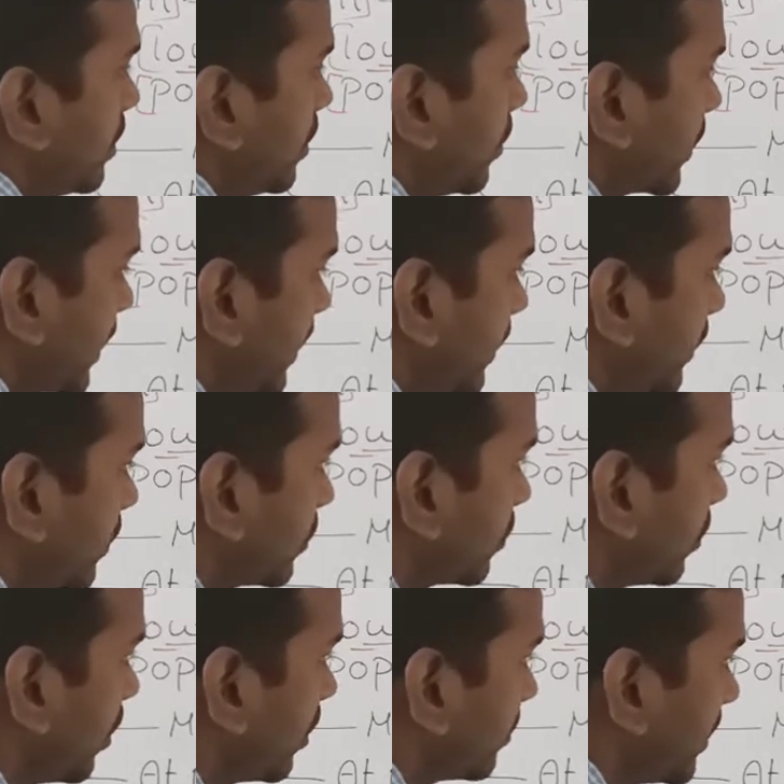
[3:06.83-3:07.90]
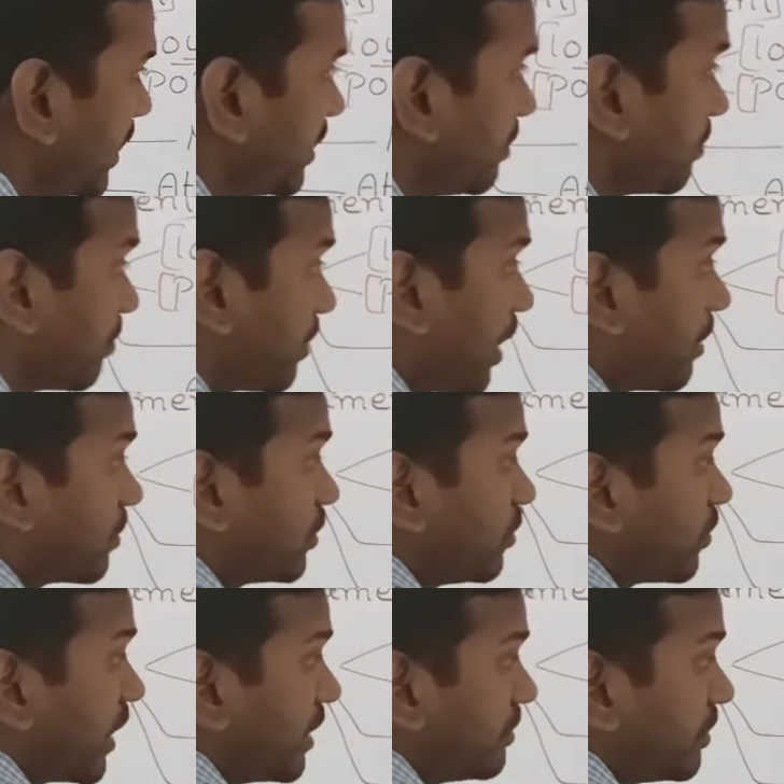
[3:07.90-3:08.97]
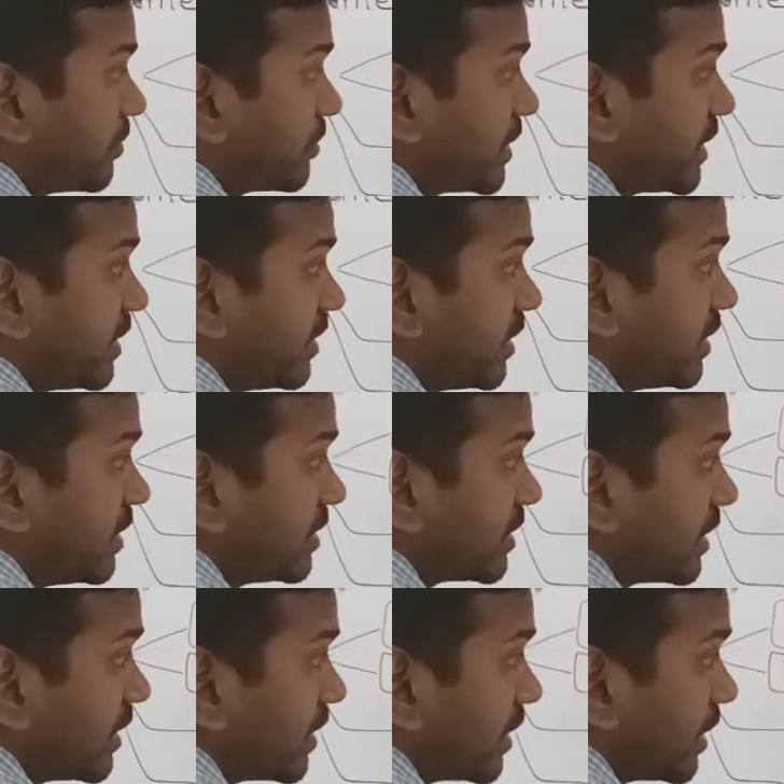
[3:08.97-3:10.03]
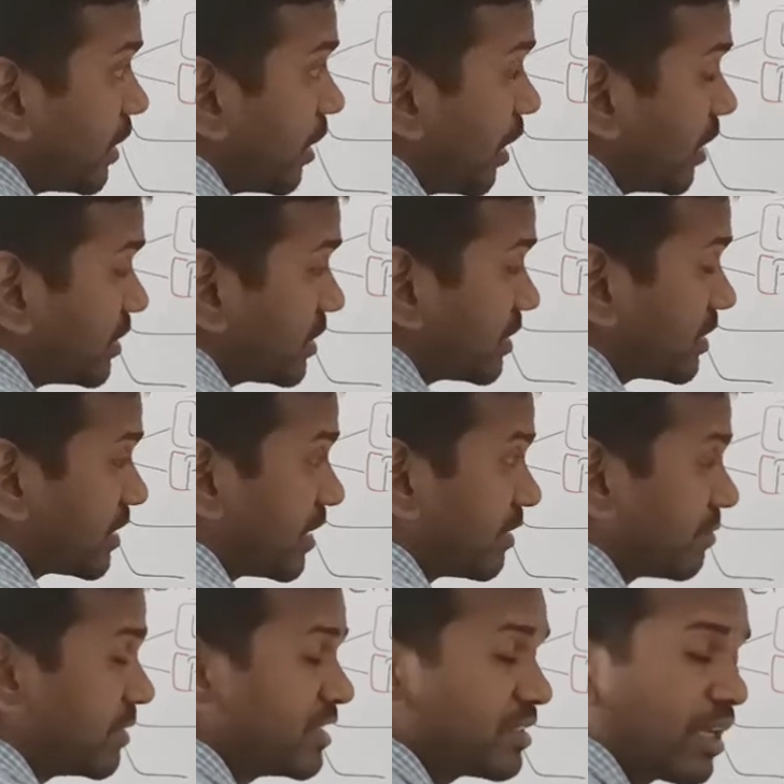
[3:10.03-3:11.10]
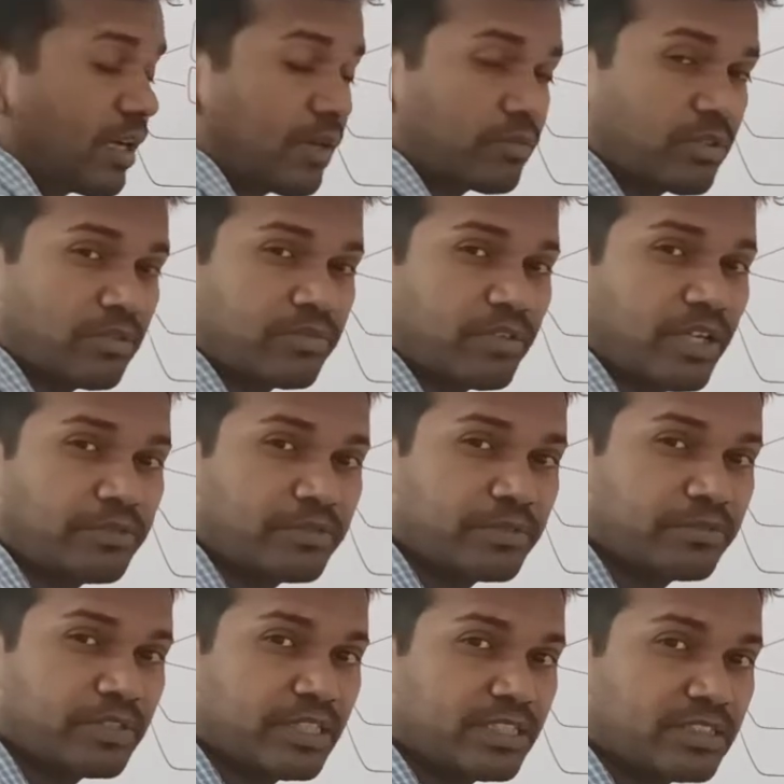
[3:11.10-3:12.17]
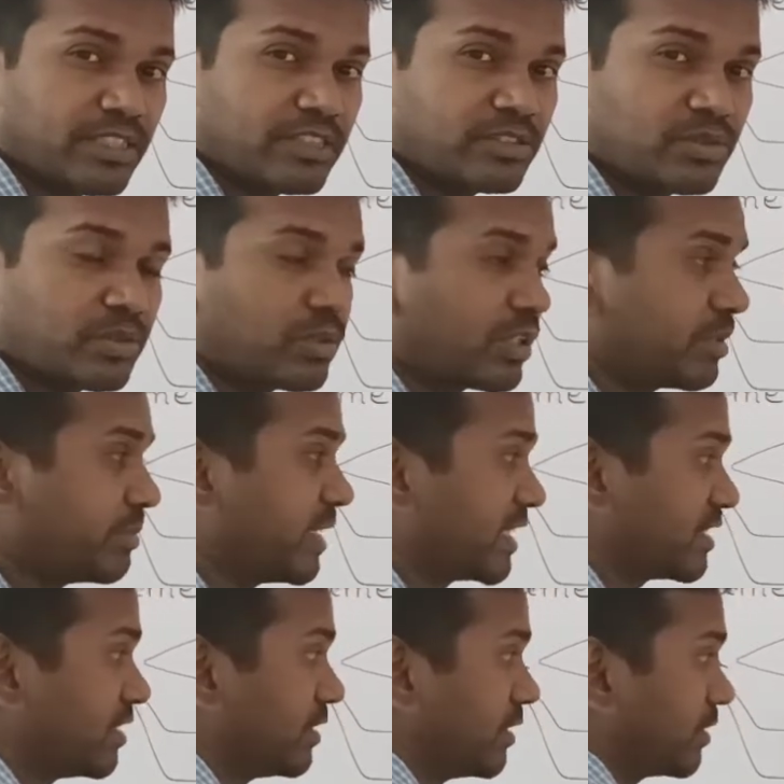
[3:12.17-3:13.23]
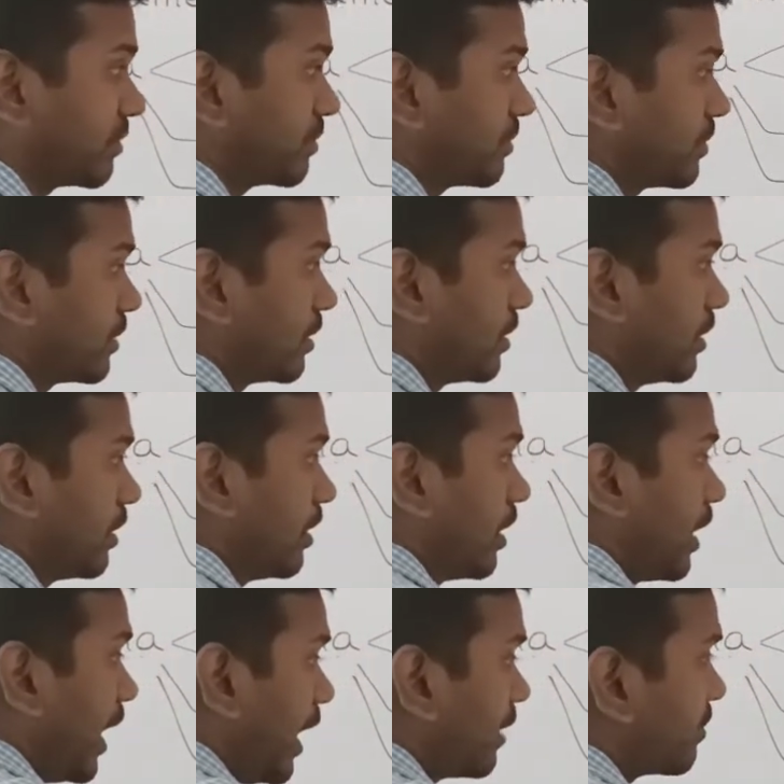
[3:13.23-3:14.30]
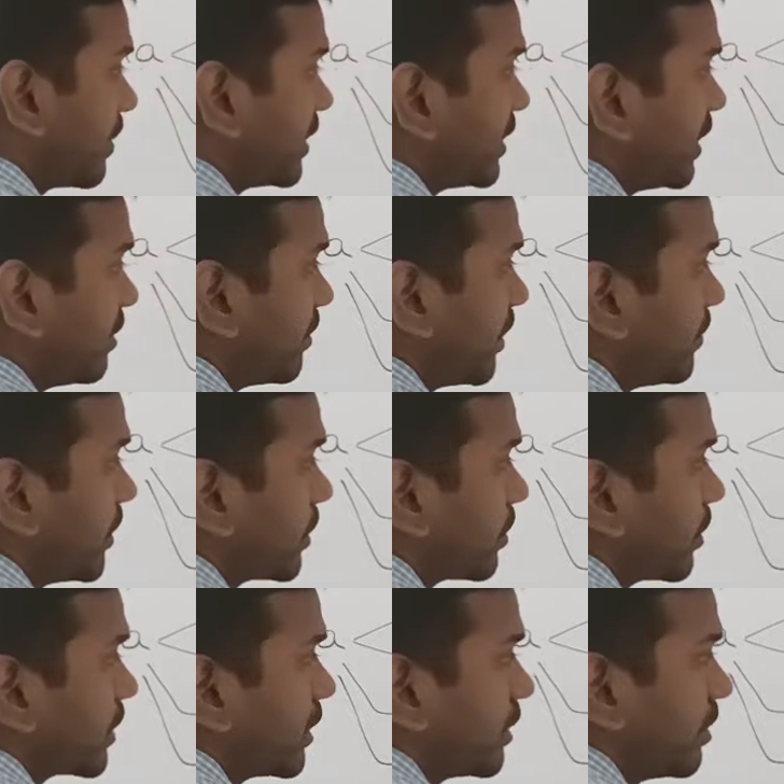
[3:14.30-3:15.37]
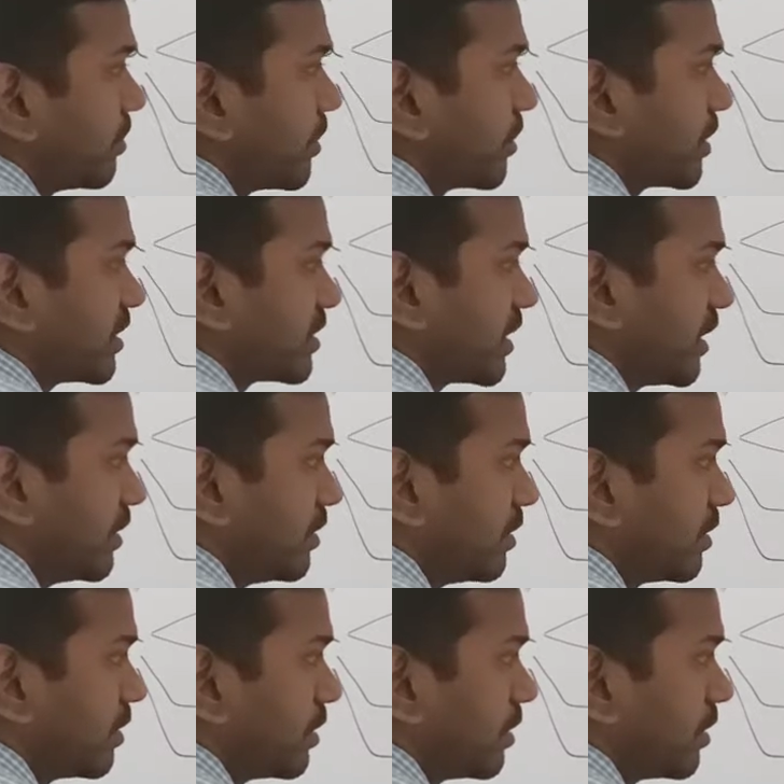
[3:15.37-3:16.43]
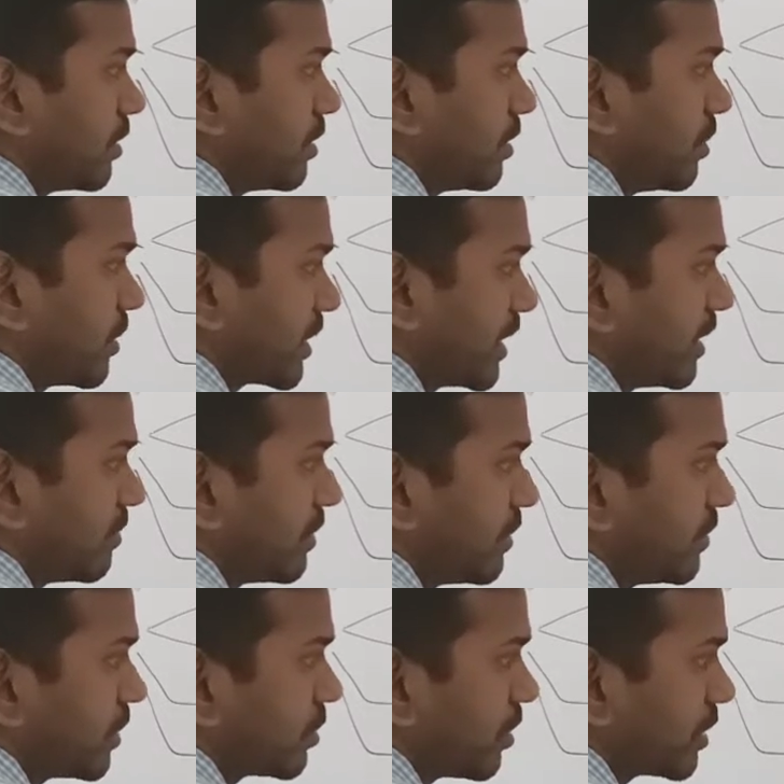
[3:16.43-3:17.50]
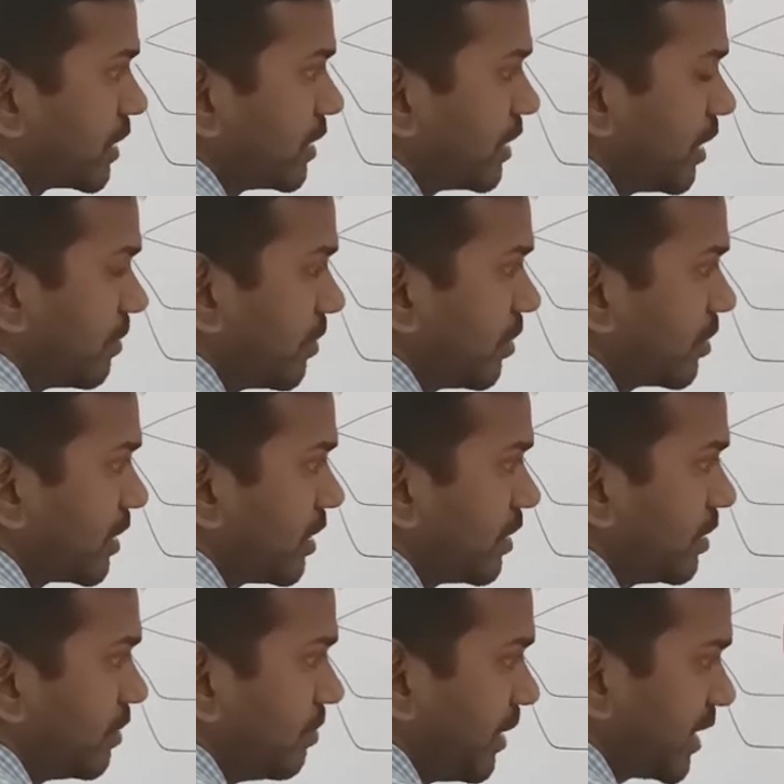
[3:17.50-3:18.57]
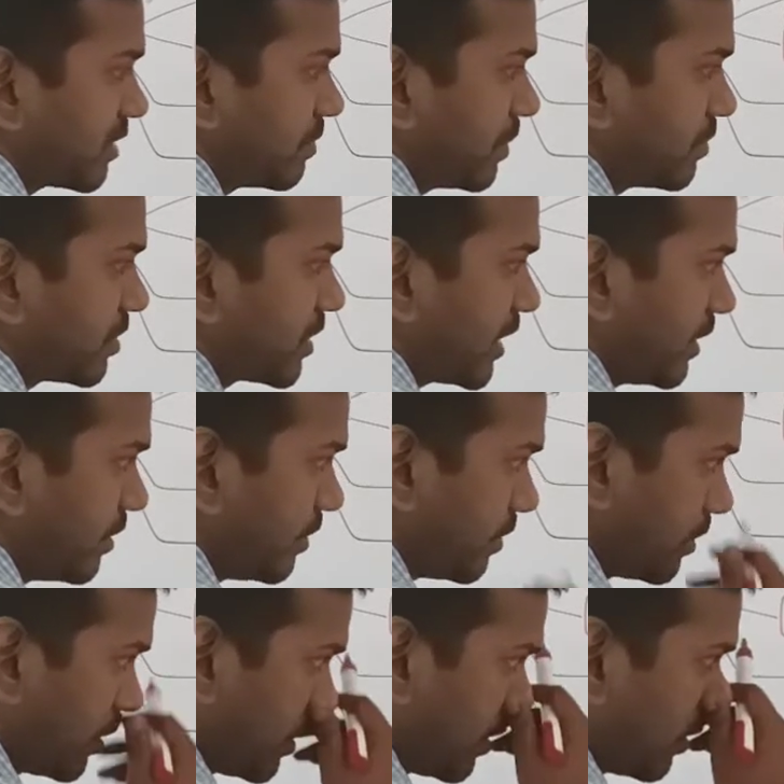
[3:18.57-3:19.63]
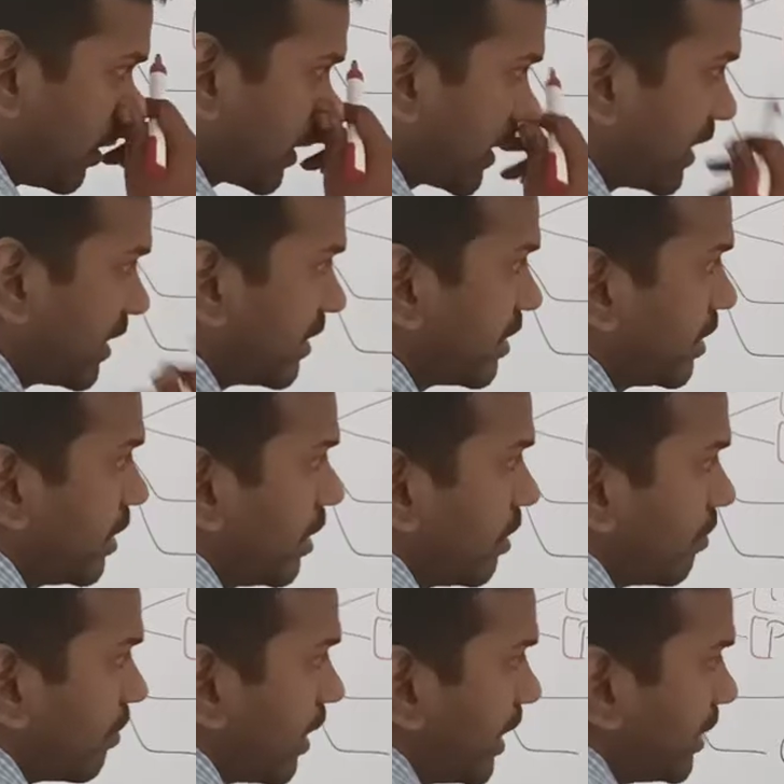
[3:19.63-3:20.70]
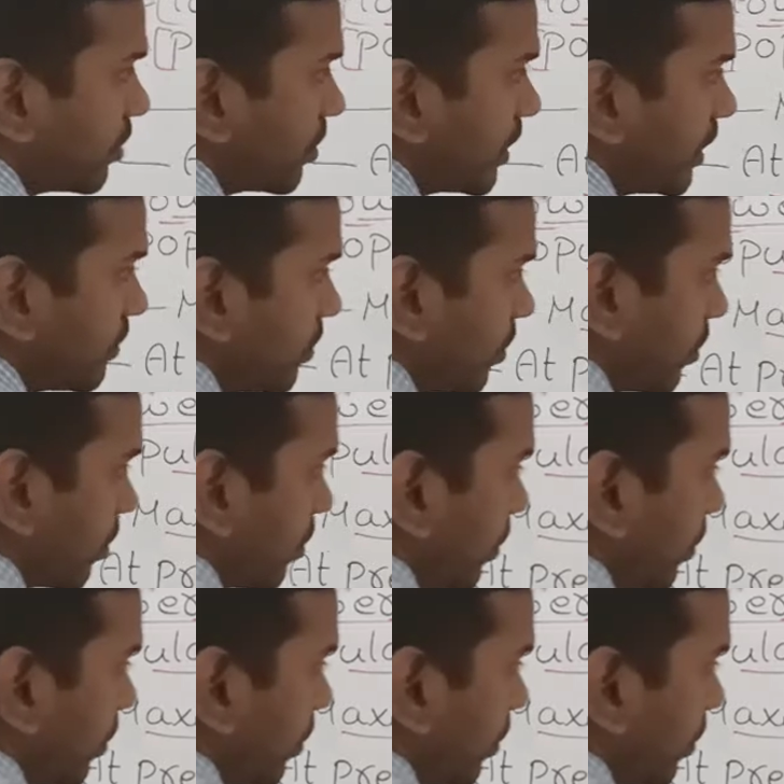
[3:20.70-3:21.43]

Okay, so normally up to 550 is a last strength, means after 550 the strength should not be exceeded. At present when we are talking about the strength, okay, when we are talking about the maximum strength, okay, 524